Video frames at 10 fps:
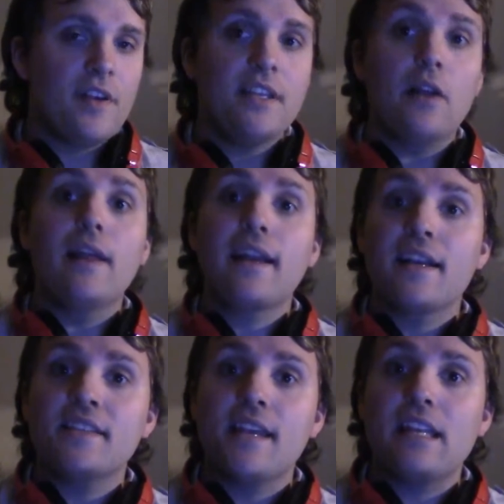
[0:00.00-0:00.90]
Now, like
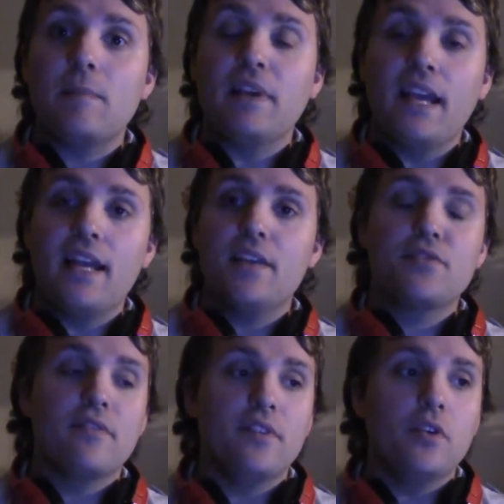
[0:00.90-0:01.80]
I said at the beginning of
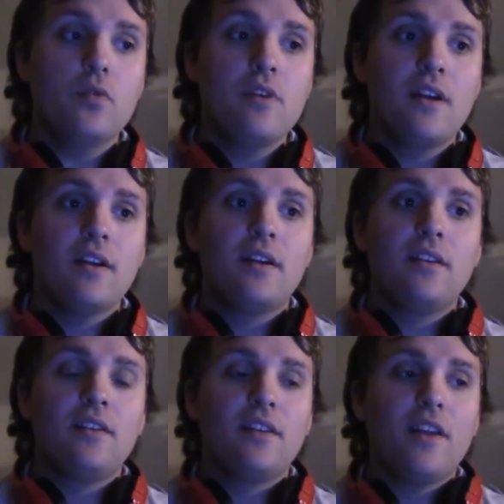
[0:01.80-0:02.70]
this review,
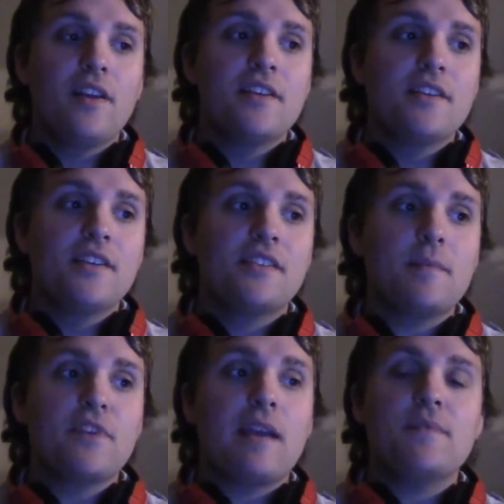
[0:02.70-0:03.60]

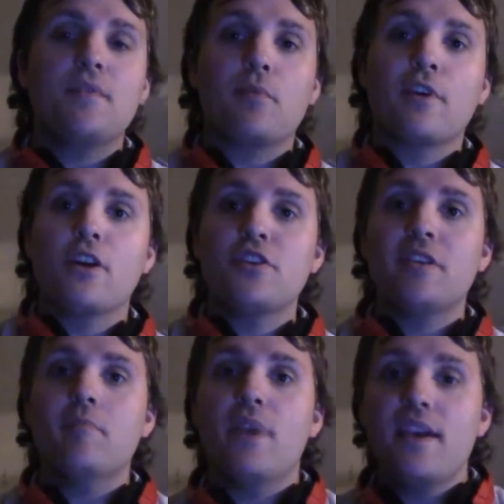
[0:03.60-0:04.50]
sometimes the
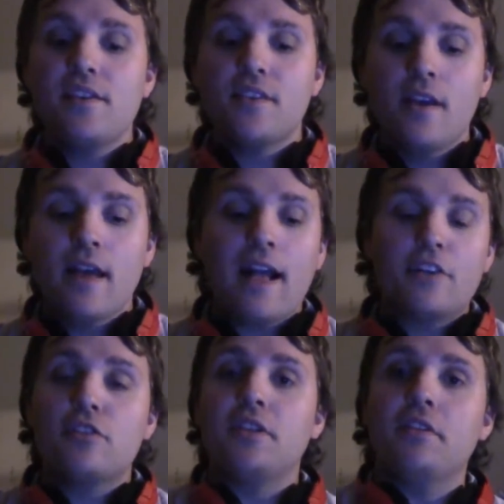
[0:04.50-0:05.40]
percussion and bass
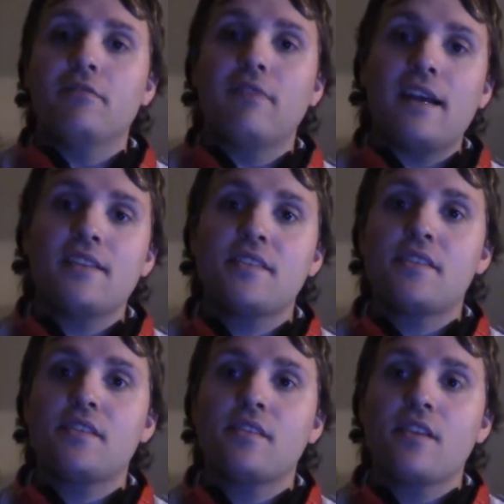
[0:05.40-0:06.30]
actually
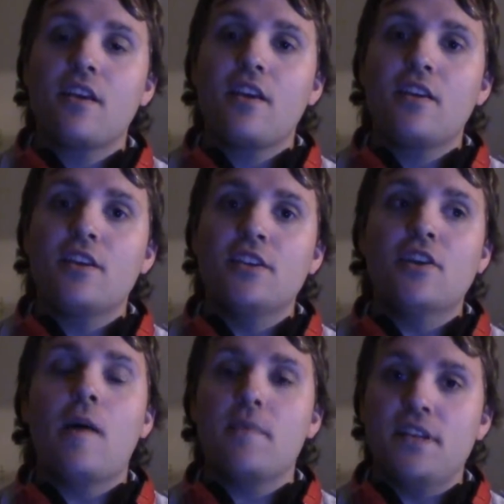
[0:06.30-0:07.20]
rest
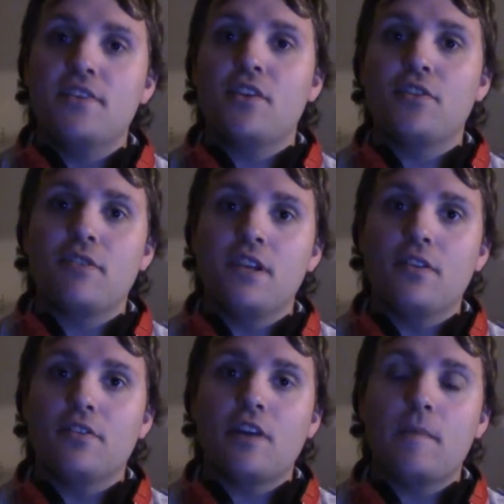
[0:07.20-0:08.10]
dominance
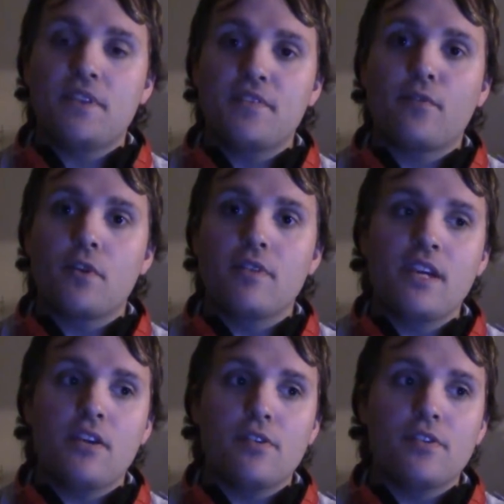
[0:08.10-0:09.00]
for your
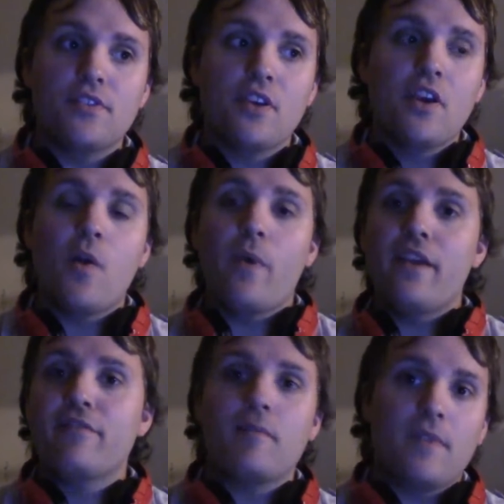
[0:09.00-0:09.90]
ears
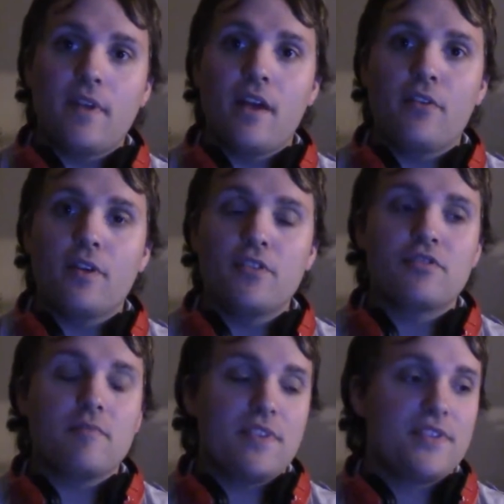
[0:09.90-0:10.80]
away from the other
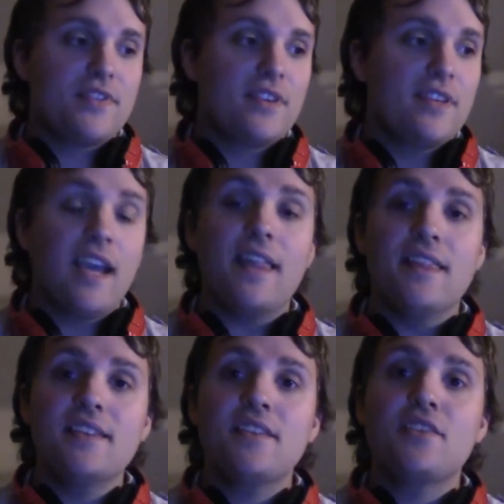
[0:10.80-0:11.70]
instruments. And
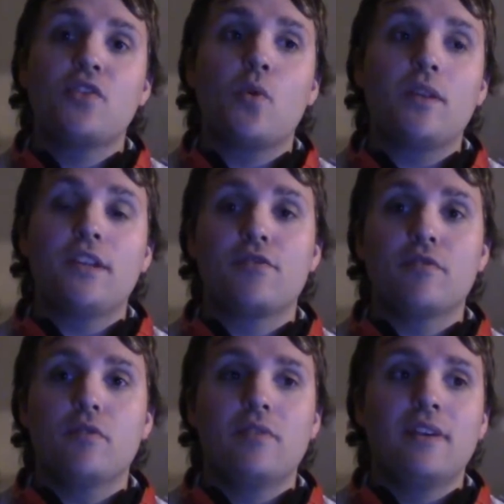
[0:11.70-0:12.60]
this is totally true.